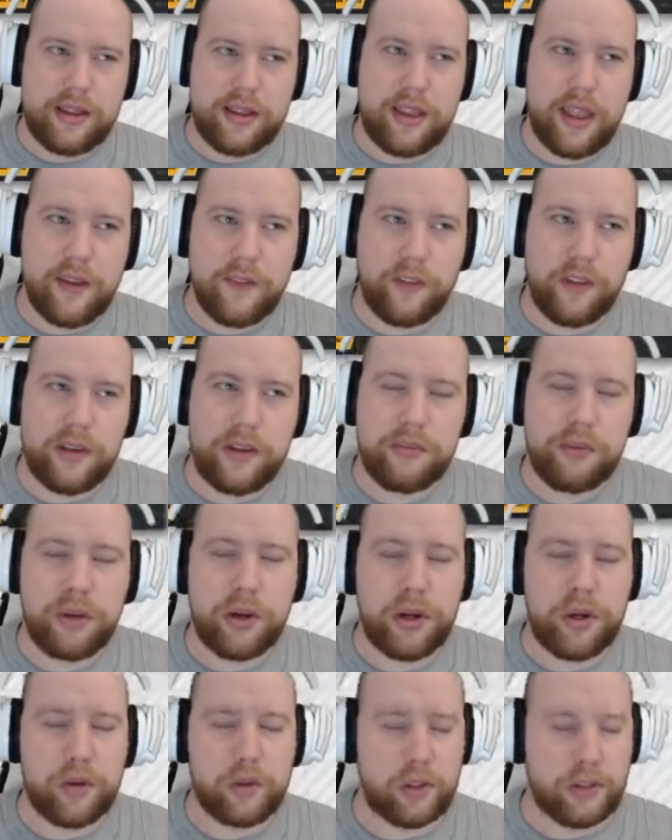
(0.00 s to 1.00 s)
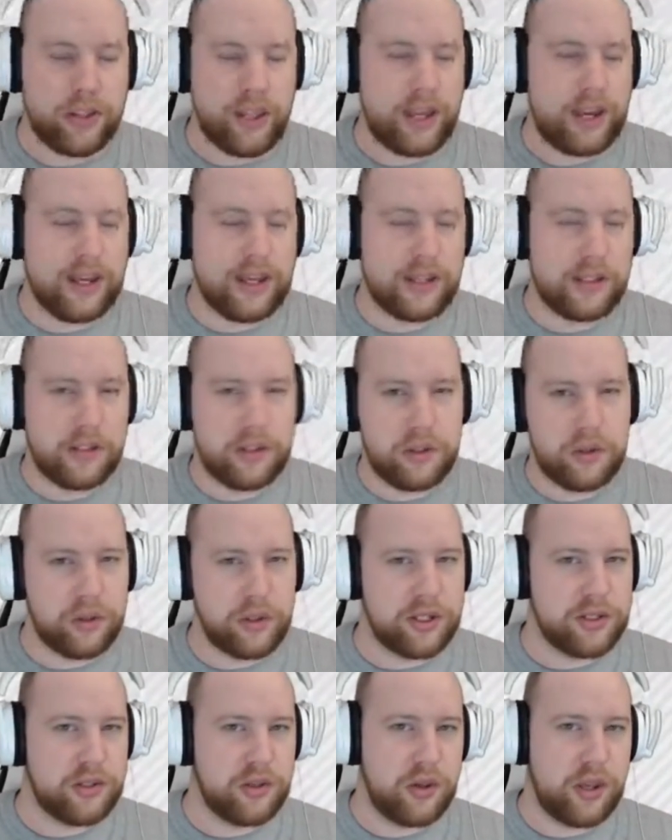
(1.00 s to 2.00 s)
definitely pre-order that as soon
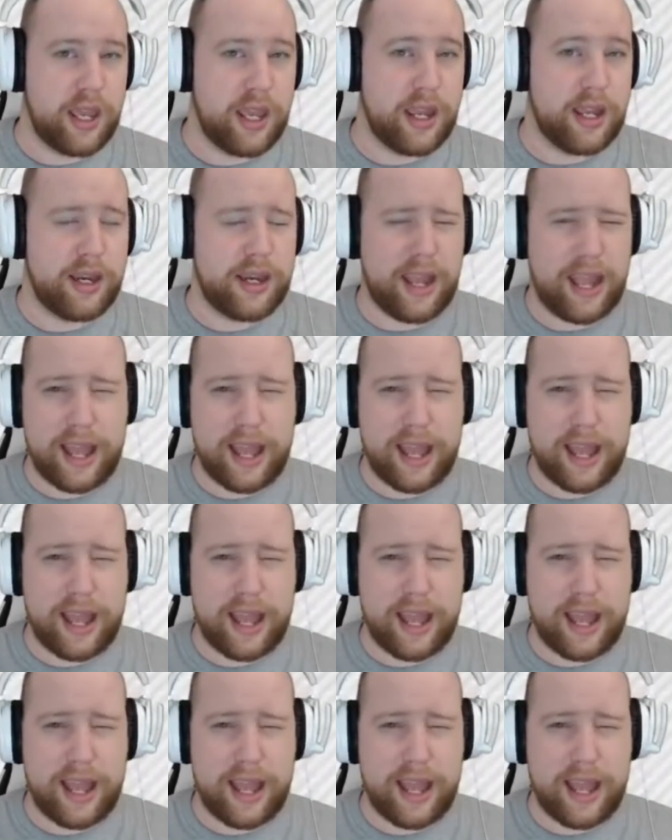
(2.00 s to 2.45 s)
as you can.